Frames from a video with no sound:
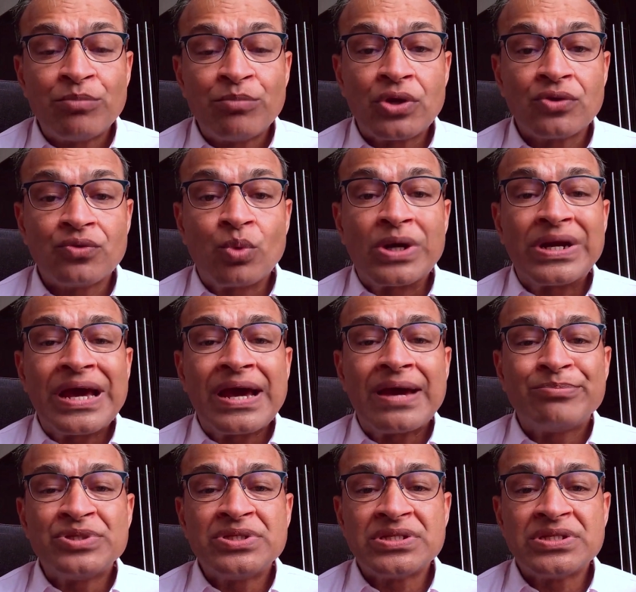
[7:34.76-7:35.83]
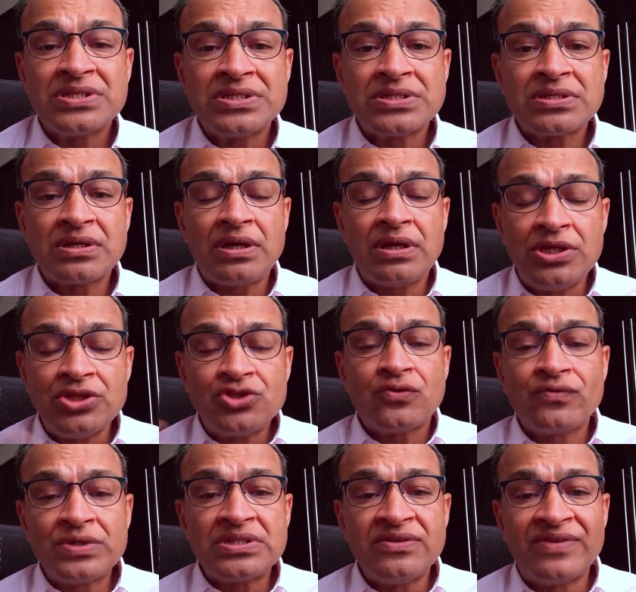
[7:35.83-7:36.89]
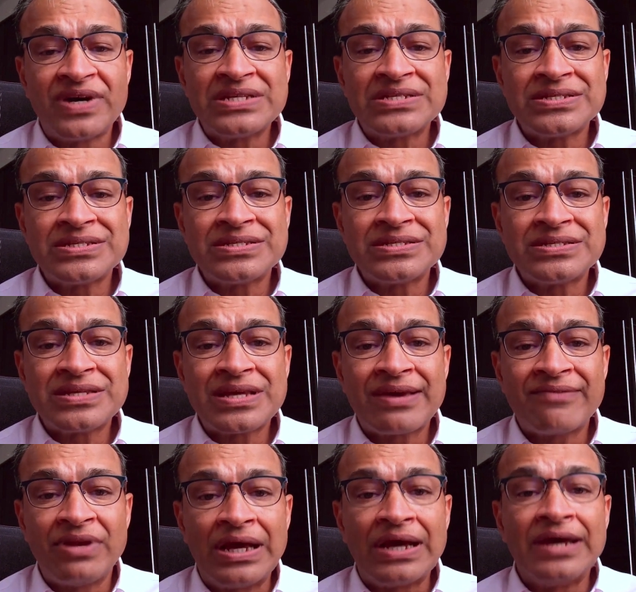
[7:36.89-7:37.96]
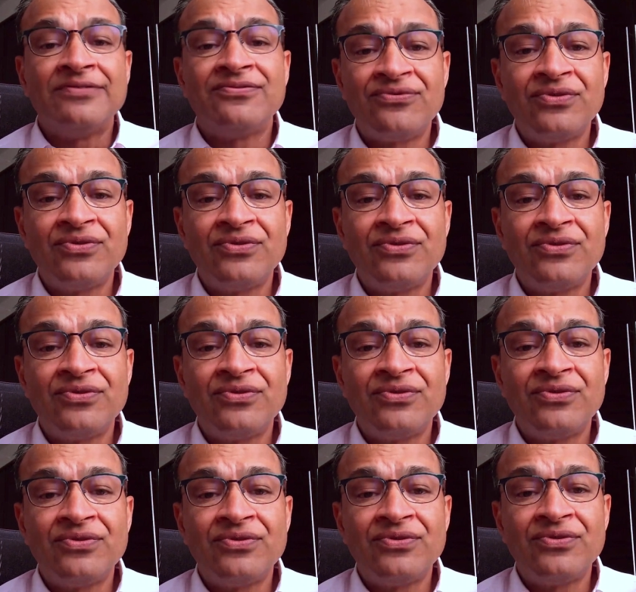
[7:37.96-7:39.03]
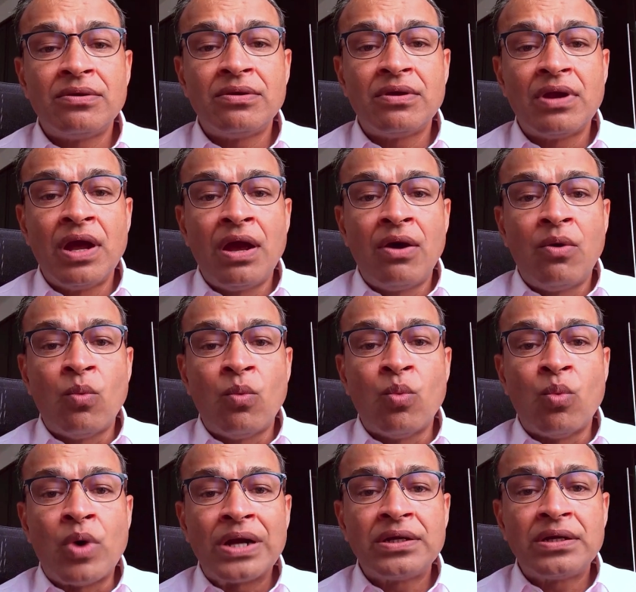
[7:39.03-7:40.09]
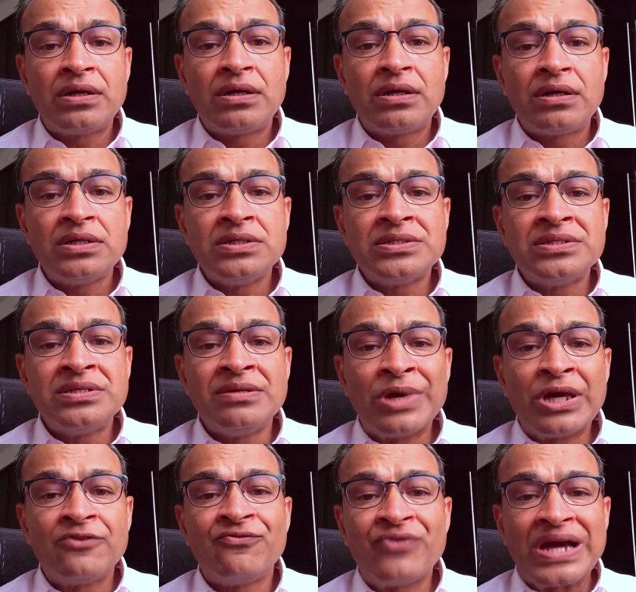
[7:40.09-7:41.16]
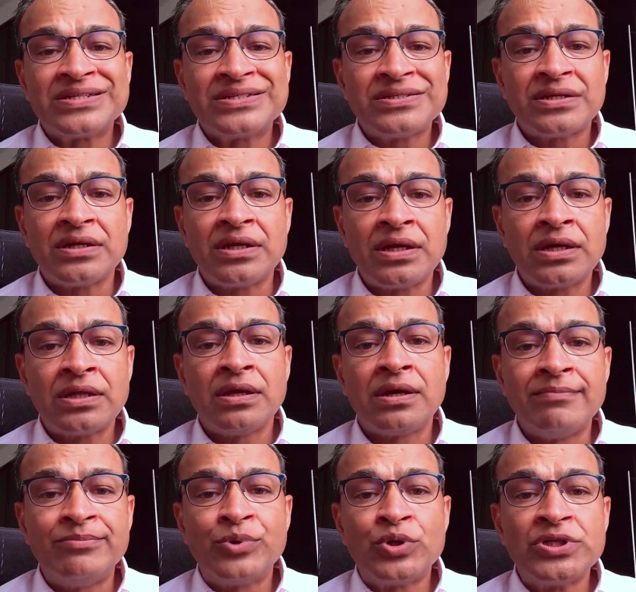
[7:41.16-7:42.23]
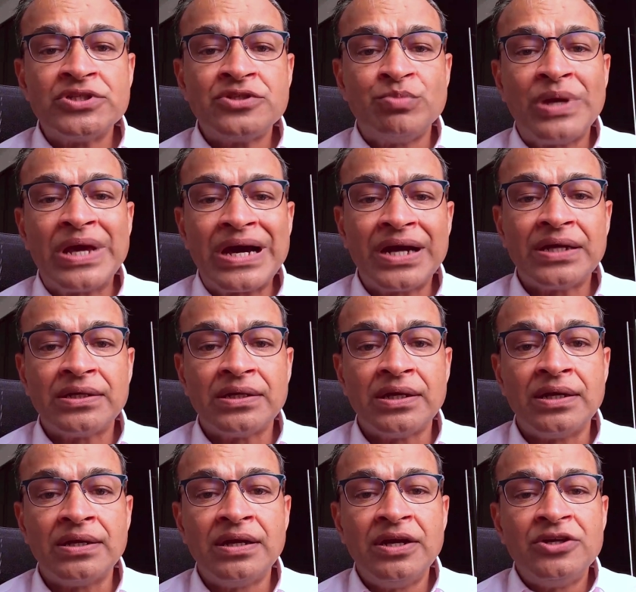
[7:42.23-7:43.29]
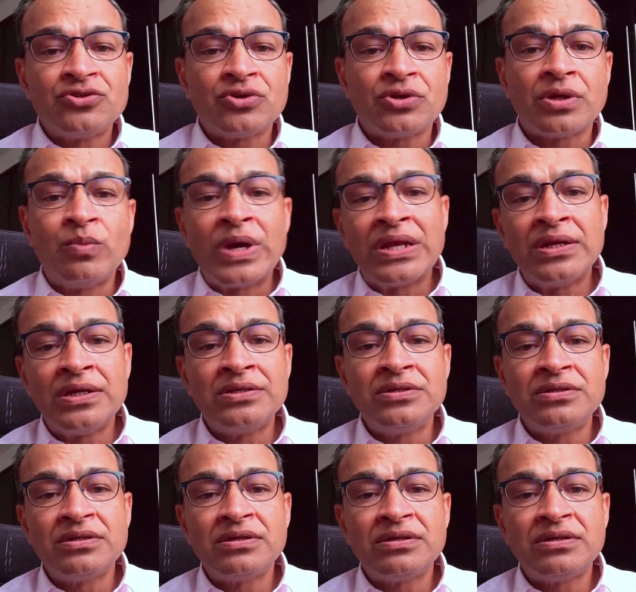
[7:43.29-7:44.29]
because what happens is each of these devices have a life, and what is the manufacturing and the components behind it, so that when it